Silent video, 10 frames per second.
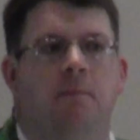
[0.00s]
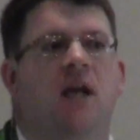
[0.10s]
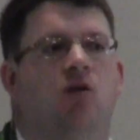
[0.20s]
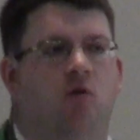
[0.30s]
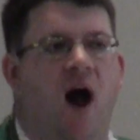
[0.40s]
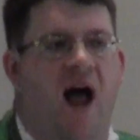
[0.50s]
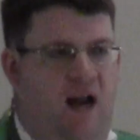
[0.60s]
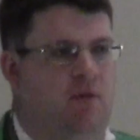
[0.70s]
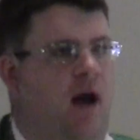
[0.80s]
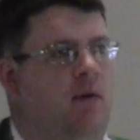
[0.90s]
Big
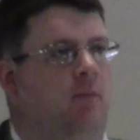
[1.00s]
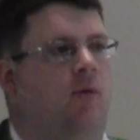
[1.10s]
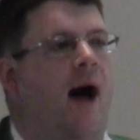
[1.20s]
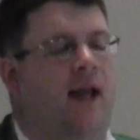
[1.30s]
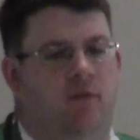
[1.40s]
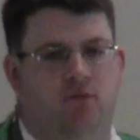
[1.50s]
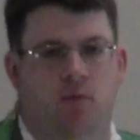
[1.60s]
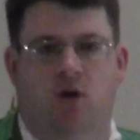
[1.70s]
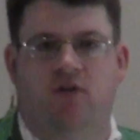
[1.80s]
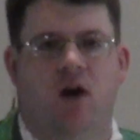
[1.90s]
rock. I'm going to block it
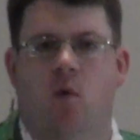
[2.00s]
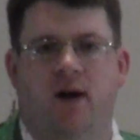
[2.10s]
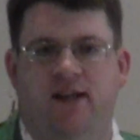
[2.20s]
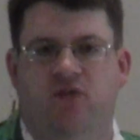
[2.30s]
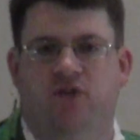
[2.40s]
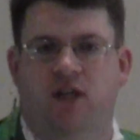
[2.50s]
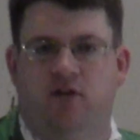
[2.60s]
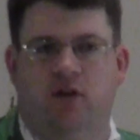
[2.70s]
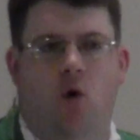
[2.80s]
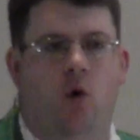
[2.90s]
from you because I don't want any
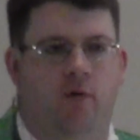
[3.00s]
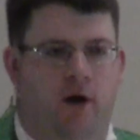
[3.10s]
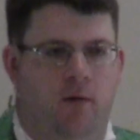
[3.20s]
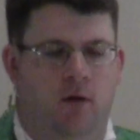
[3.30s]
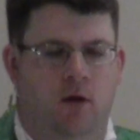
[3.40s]
seed to go there.